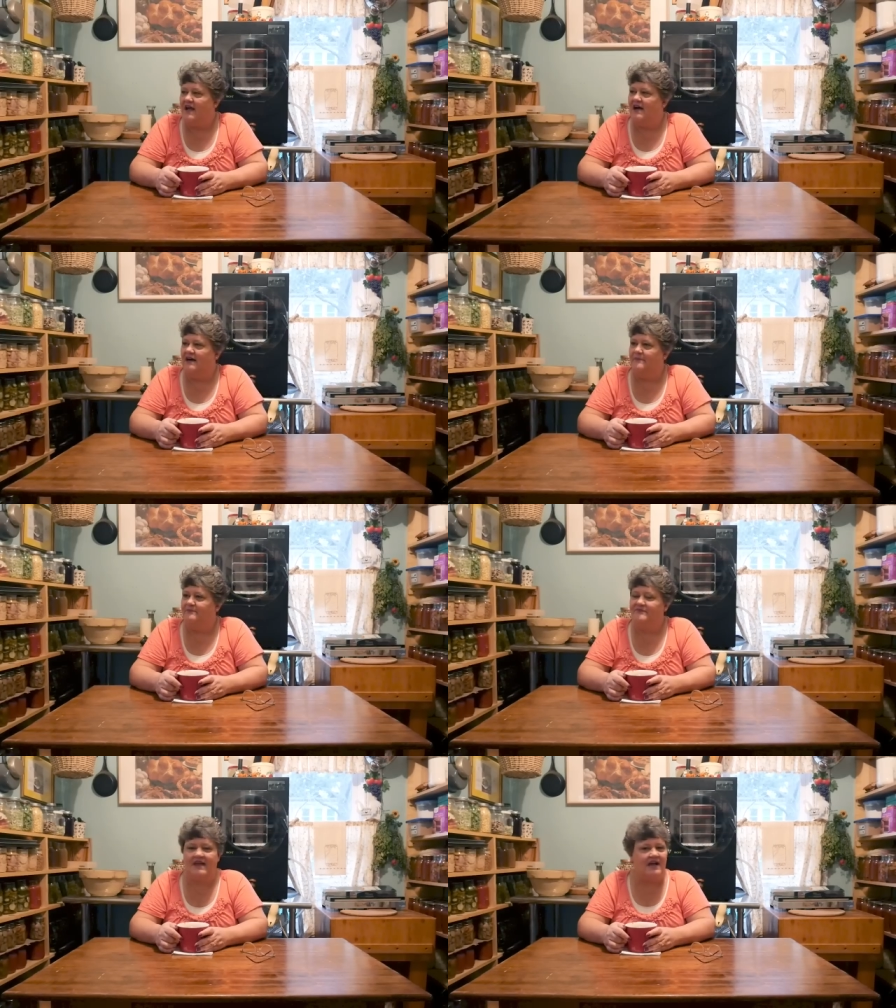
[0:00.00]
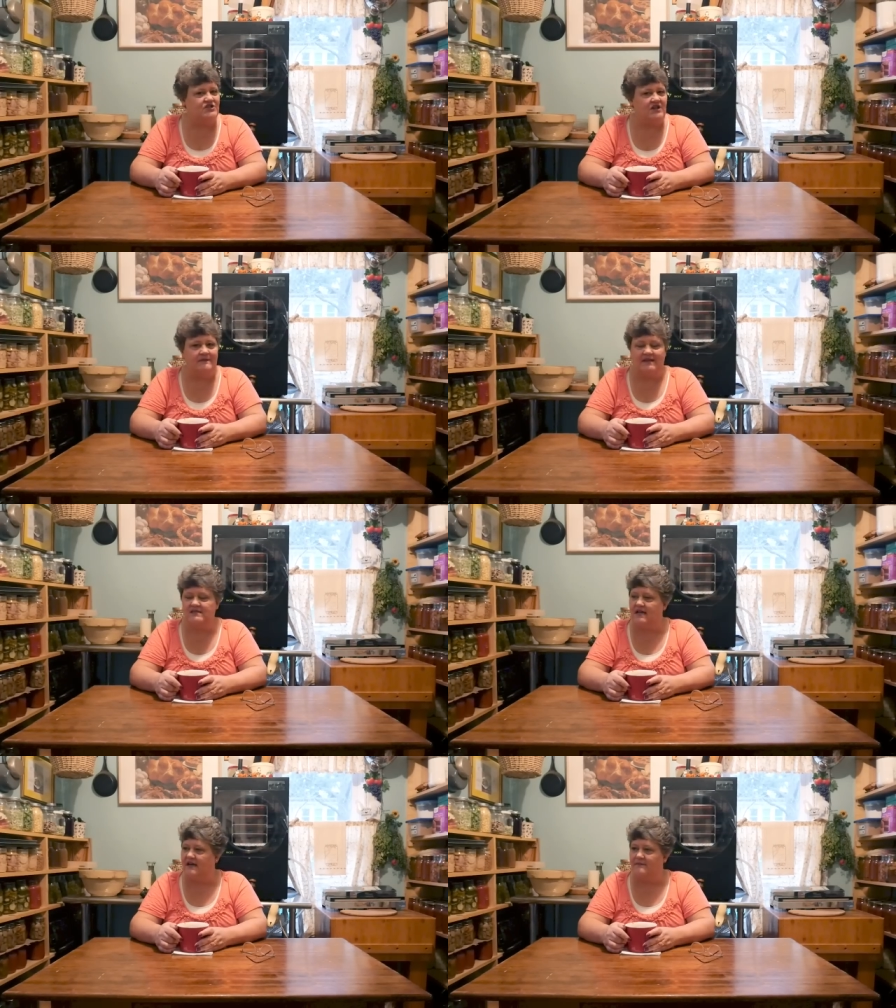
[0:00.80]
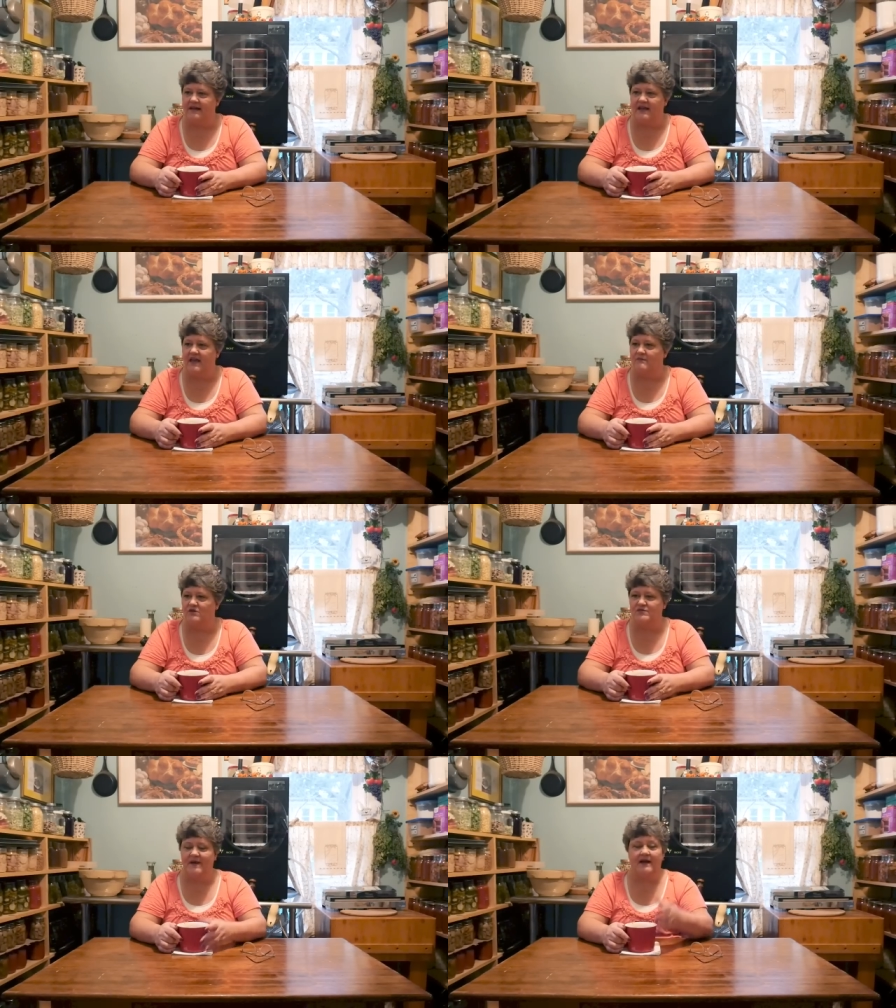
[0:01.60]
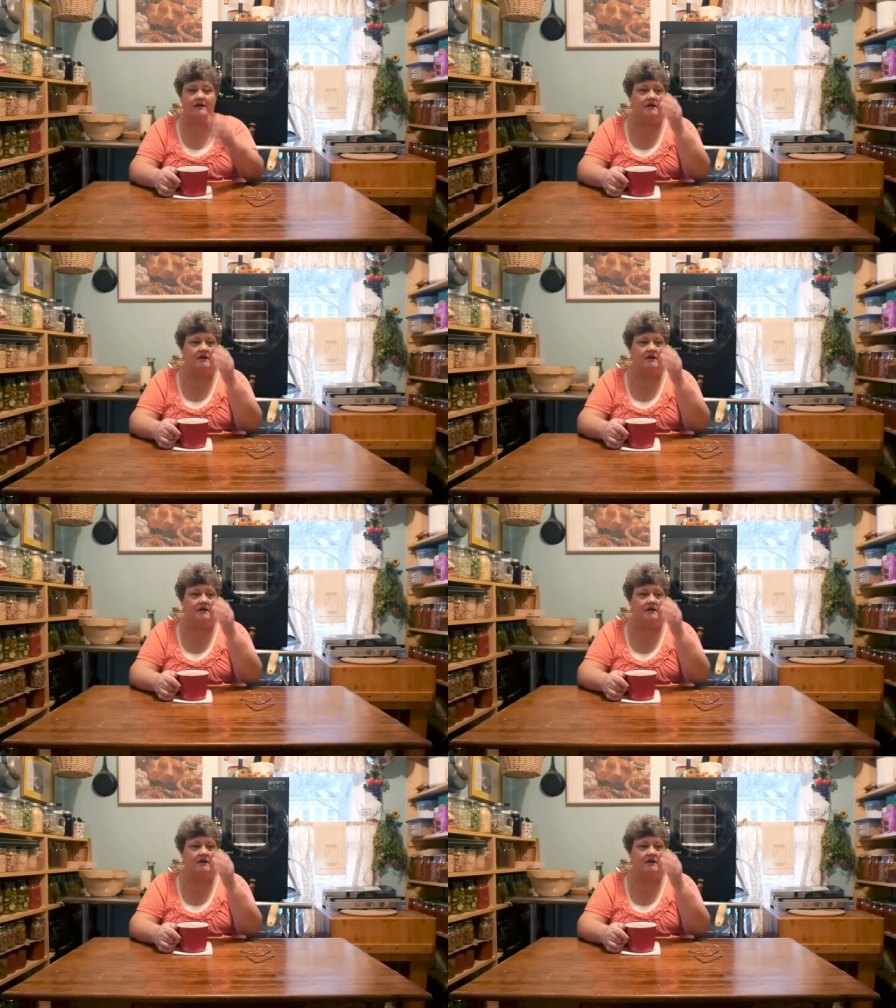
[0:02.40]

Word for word: Um, gosh, I'm excited. My camera's back.